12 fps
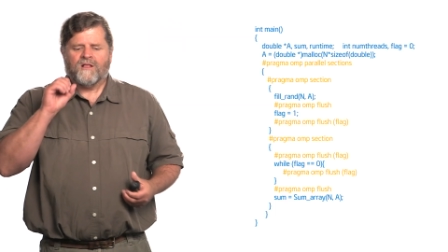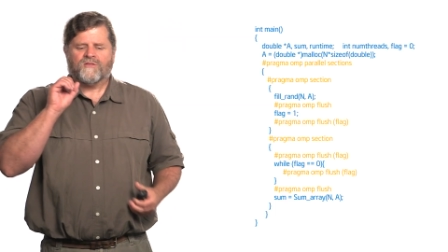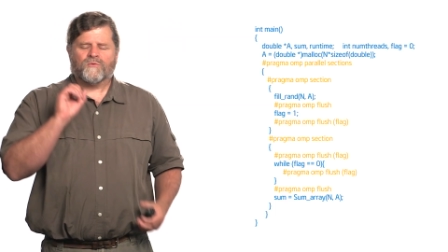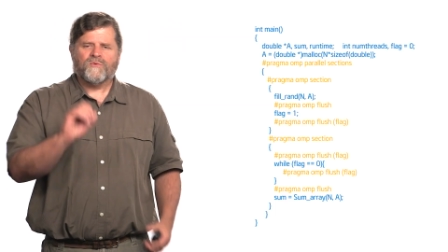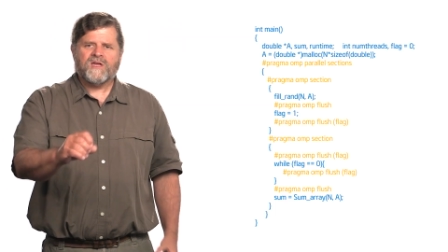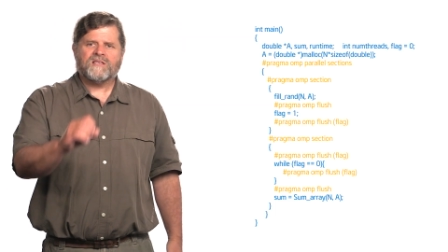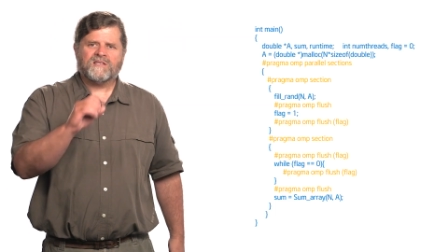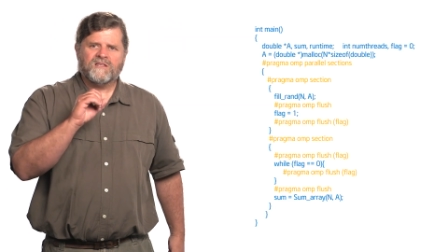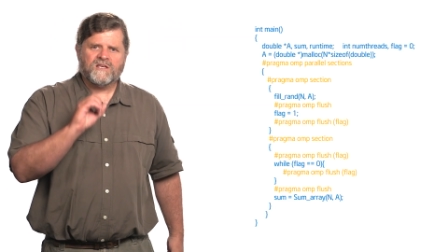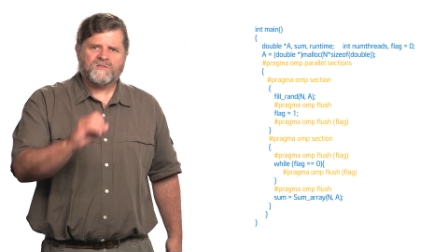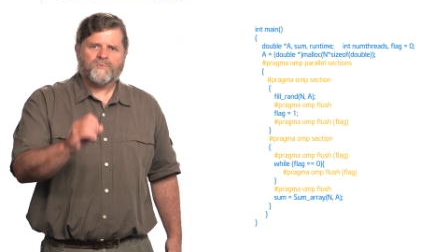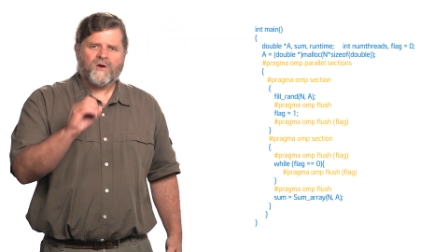The reason
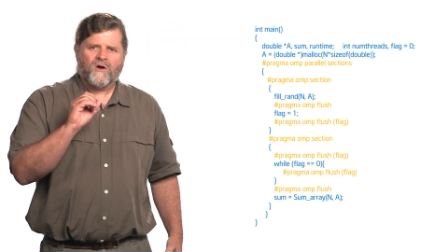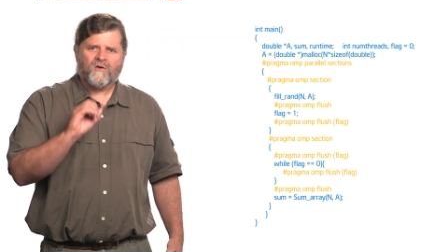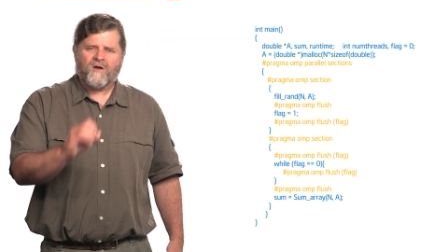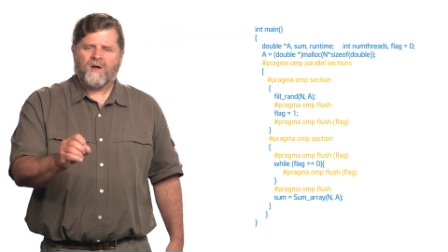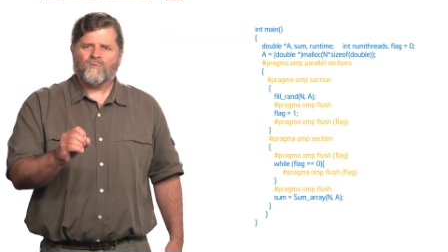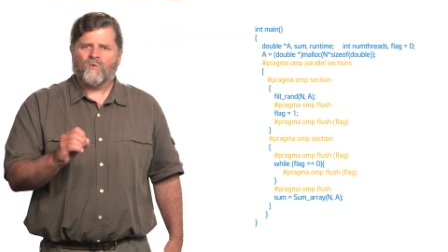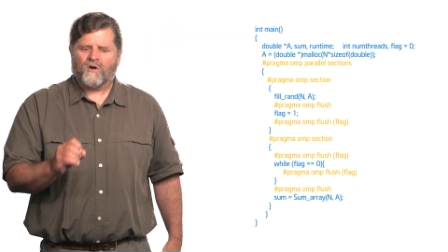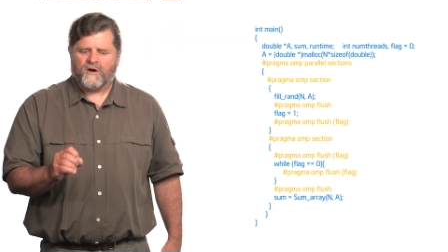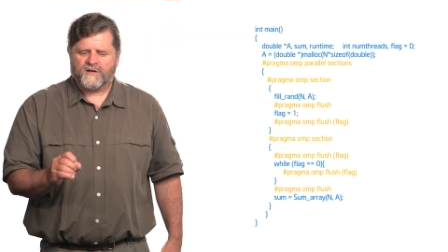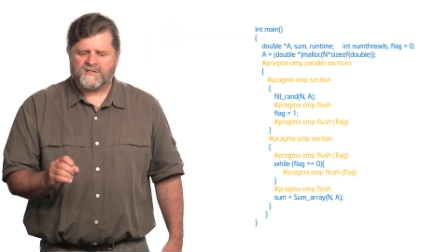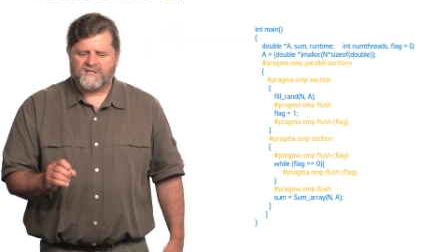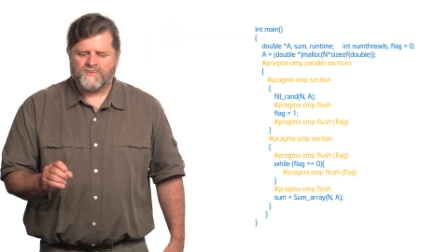this program
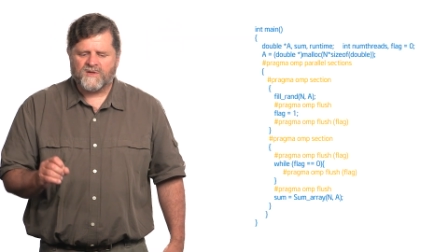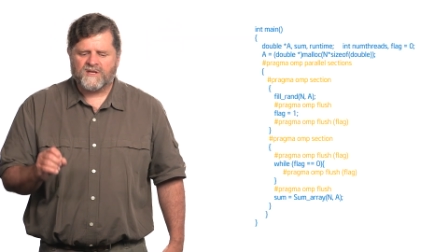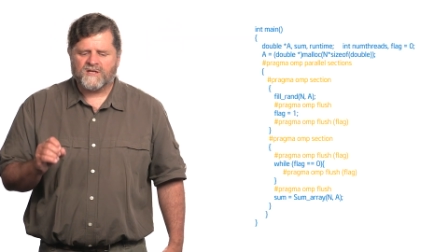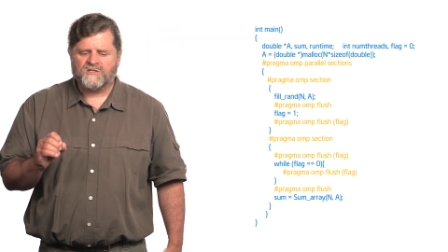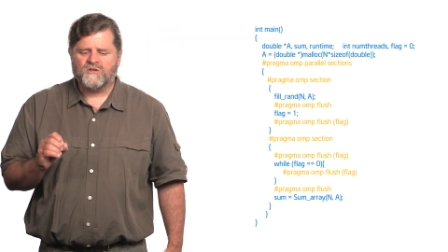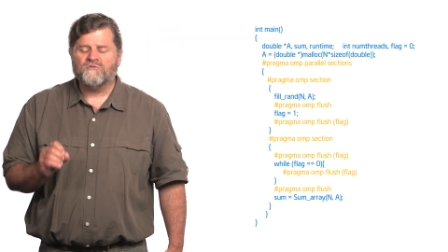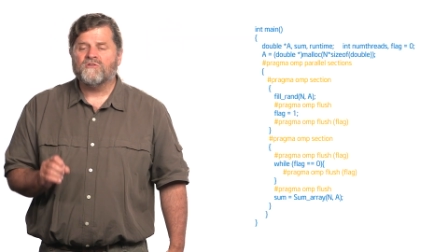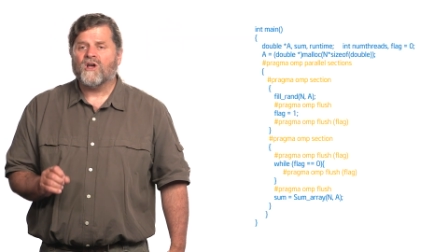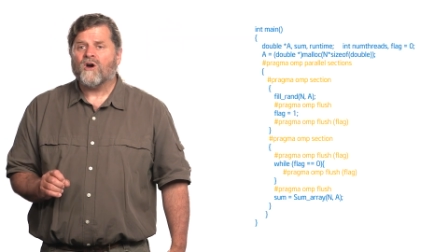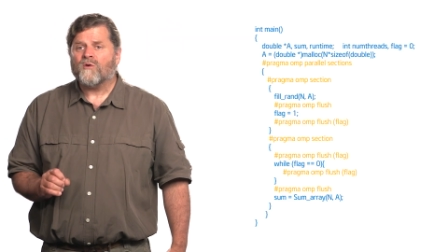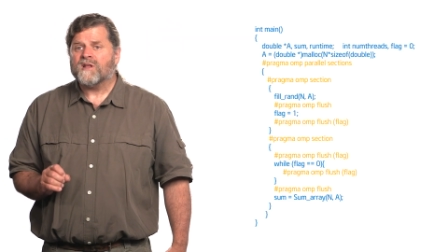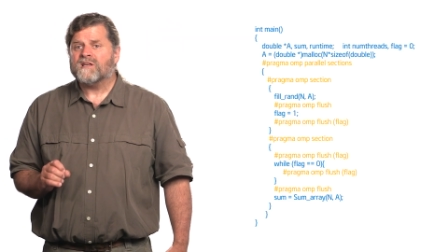works is because you
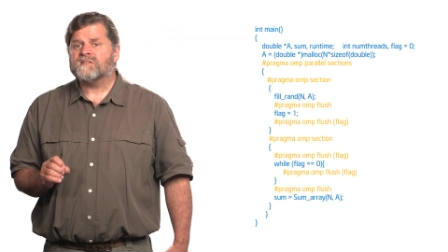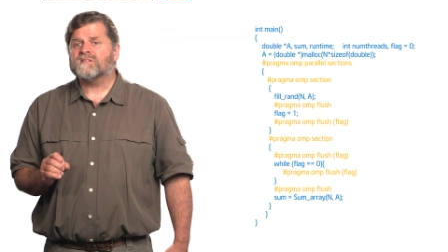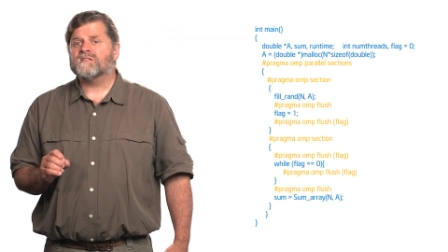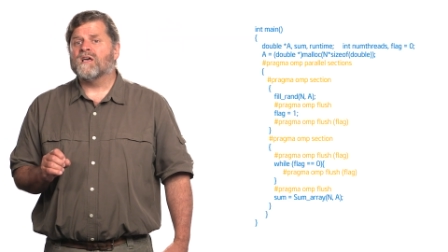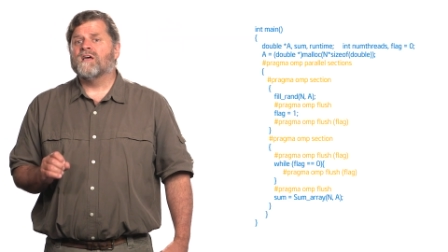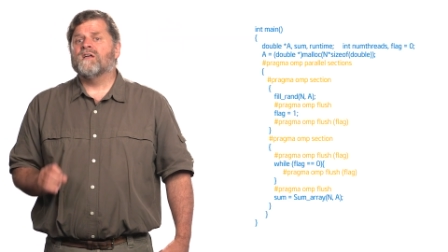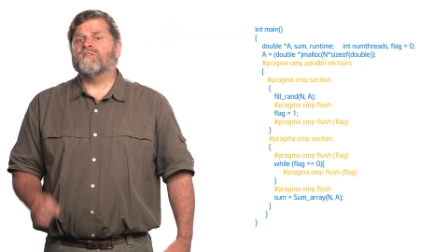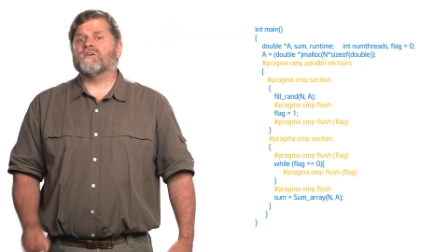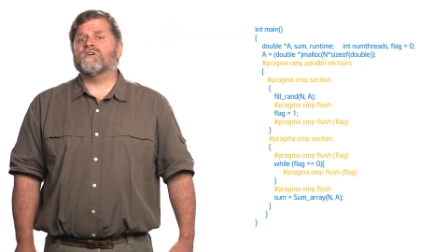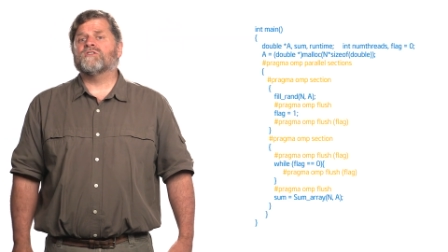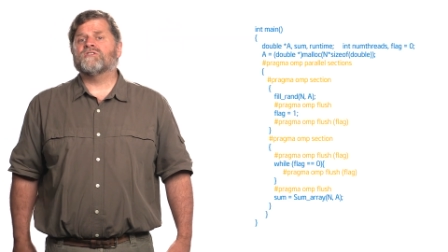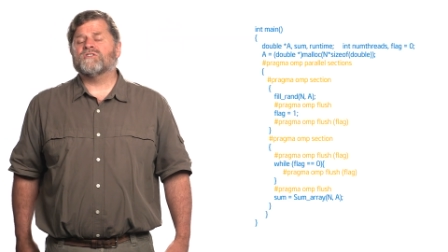notice the
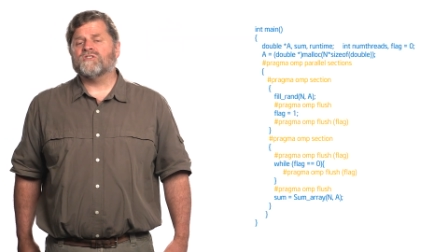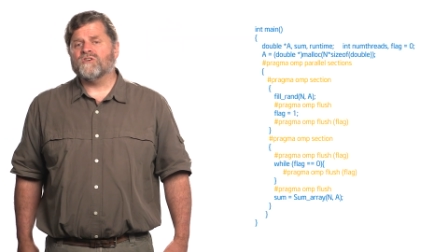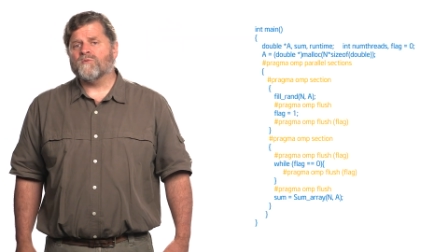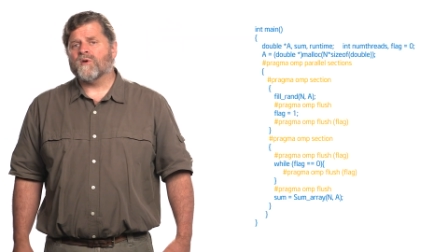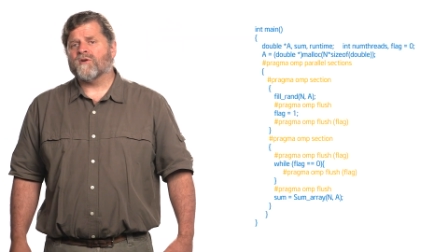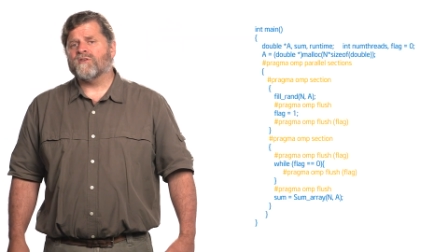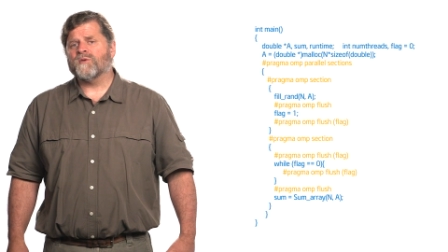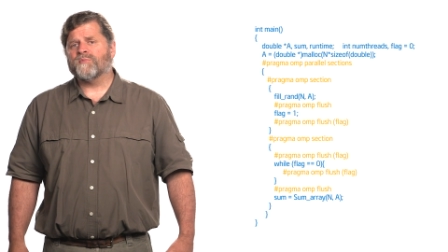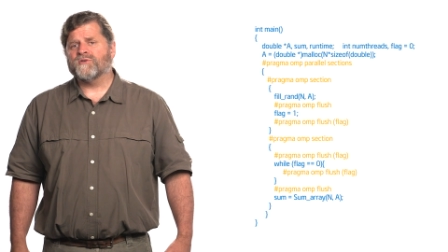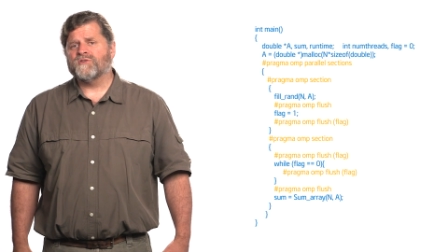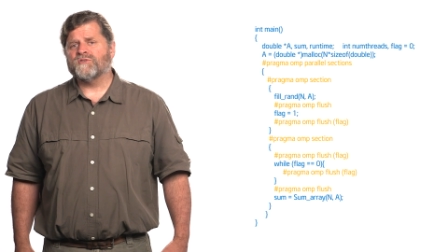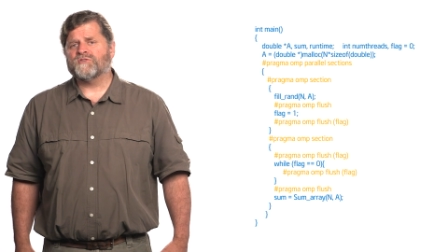consumer and the
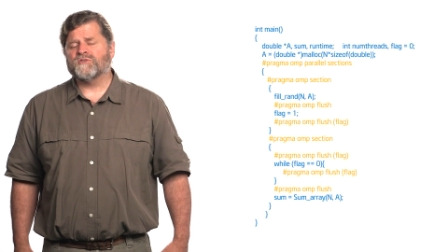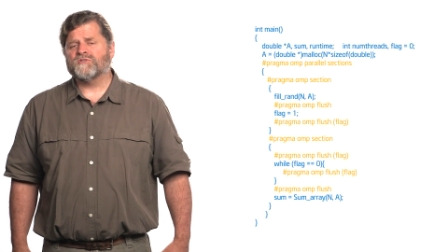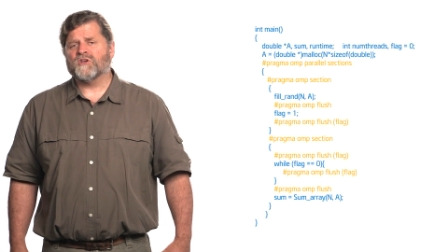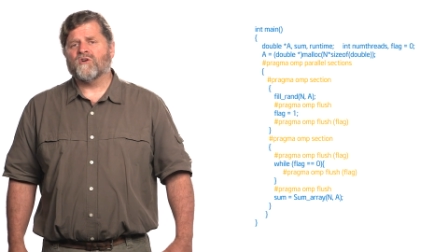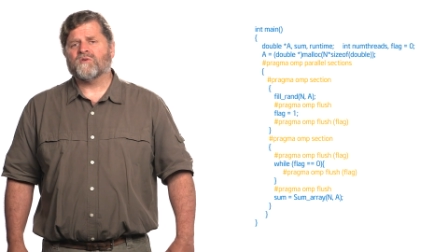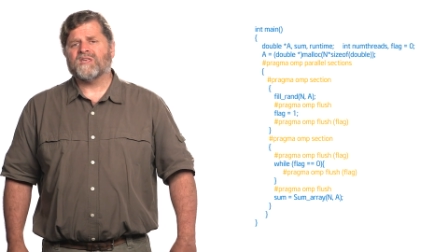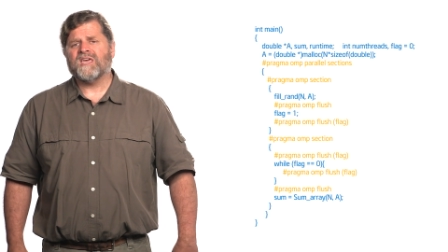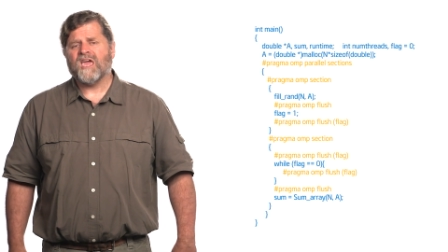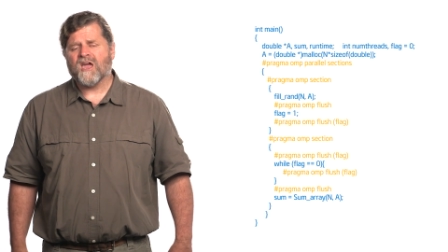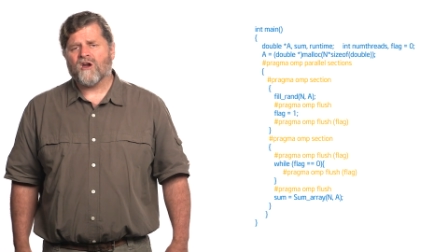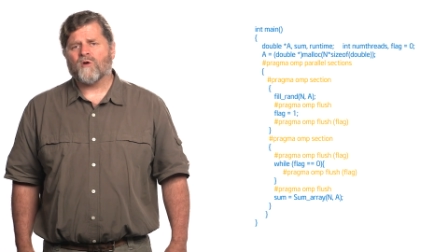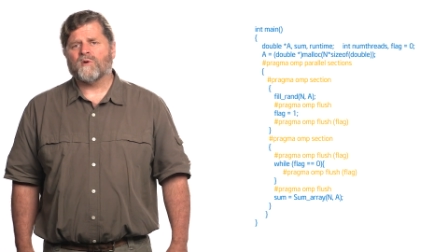producer don't
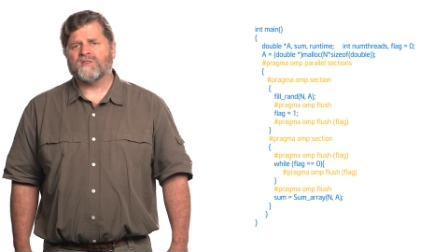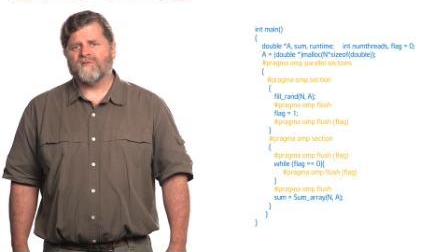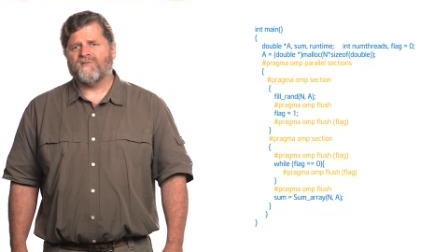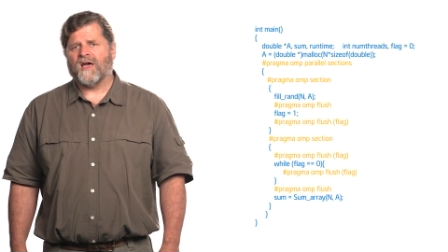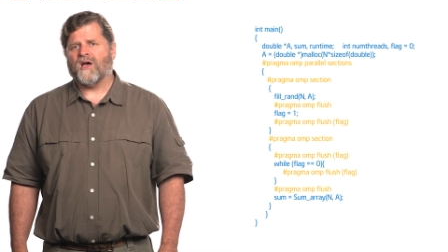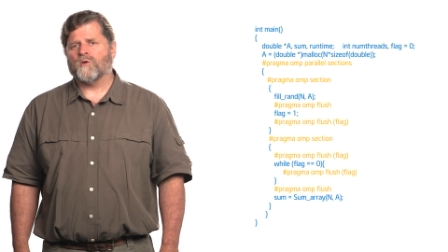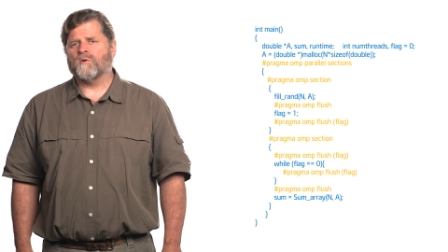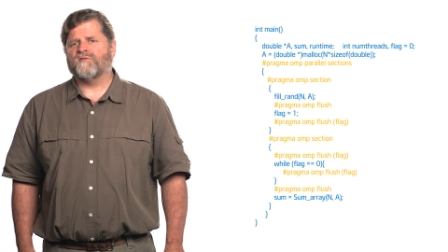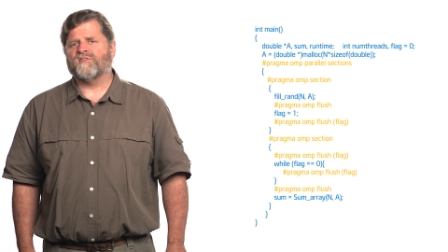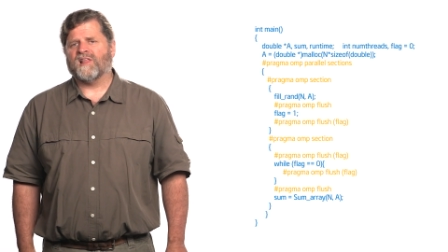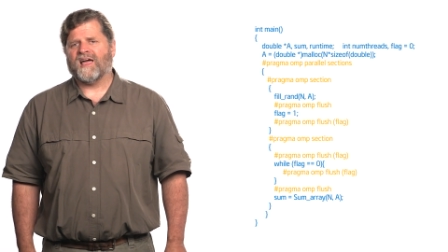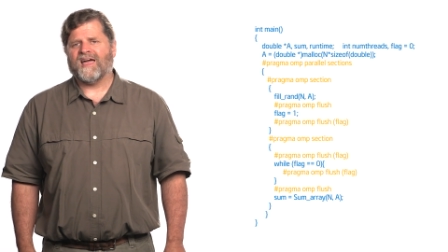care what the value of
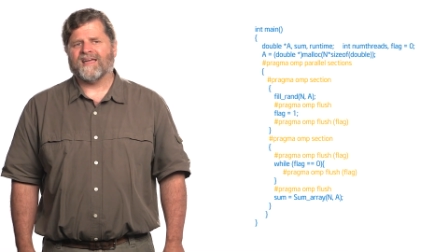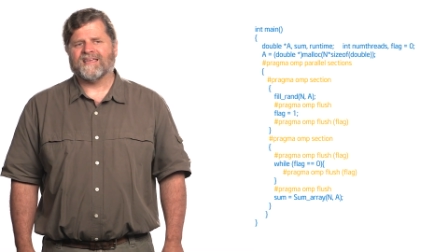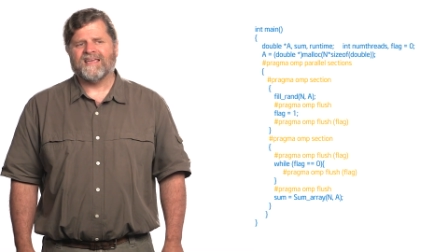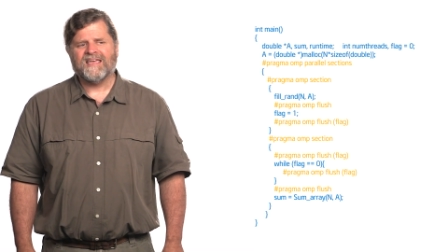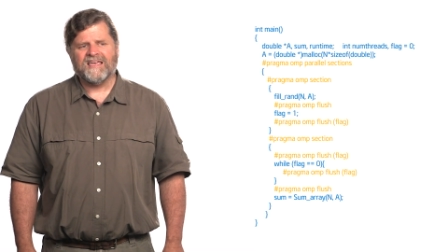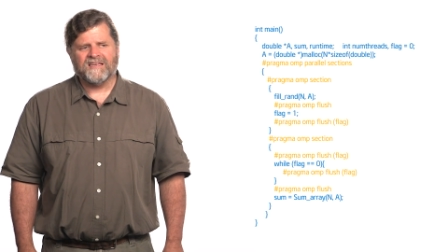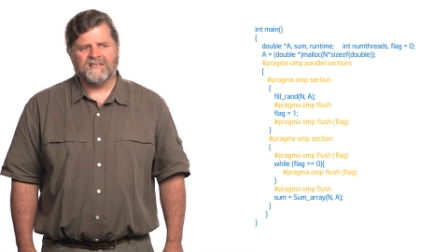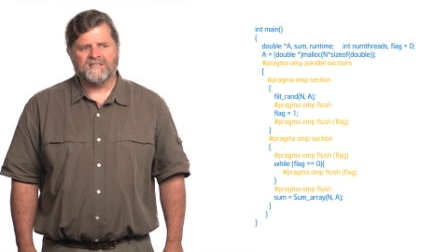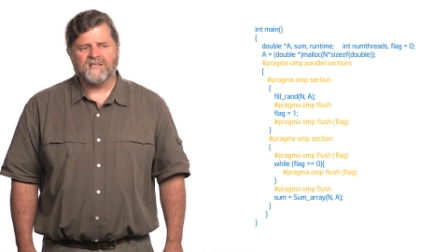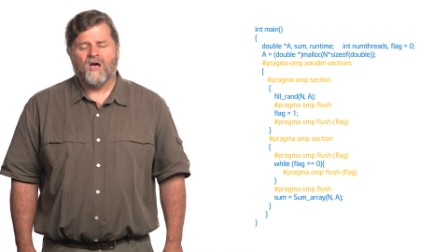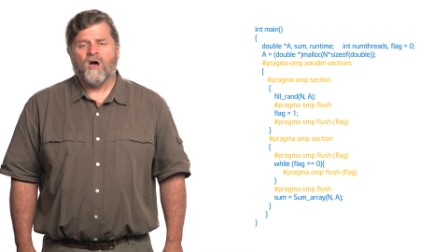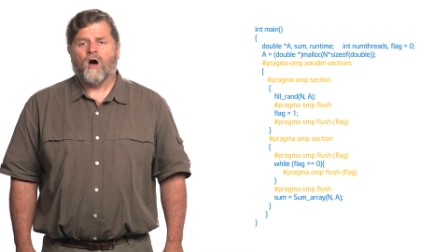flag is.